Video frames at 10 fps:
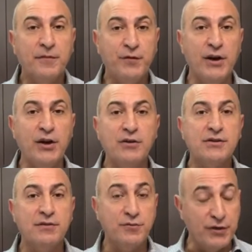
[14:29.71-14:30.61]

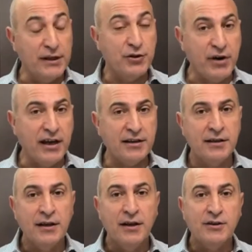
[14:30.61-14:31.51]
videos and it's really great.
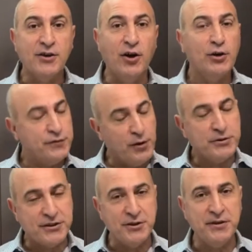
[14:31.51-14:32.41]
So I look
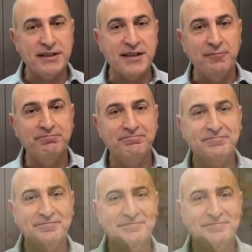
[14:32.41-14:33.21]
forward to seeing you next time.